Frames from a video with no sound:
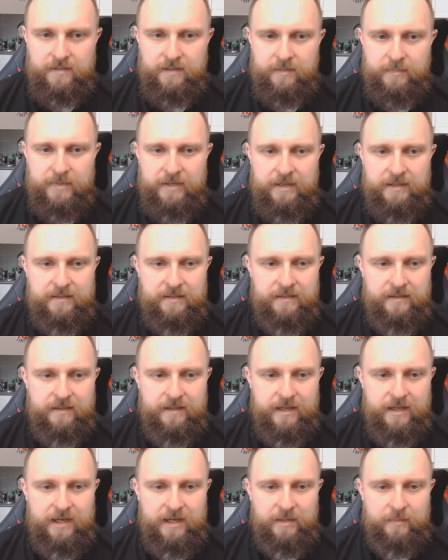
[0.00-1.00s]
I mean,
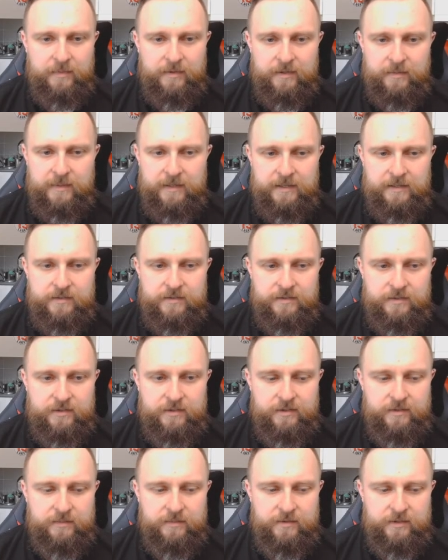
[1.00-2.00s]
I am going to make
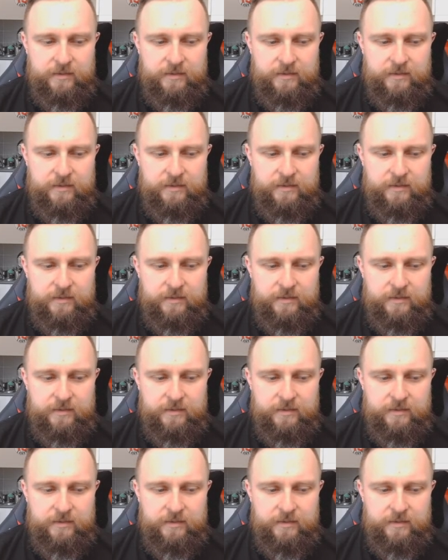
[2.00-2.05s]
some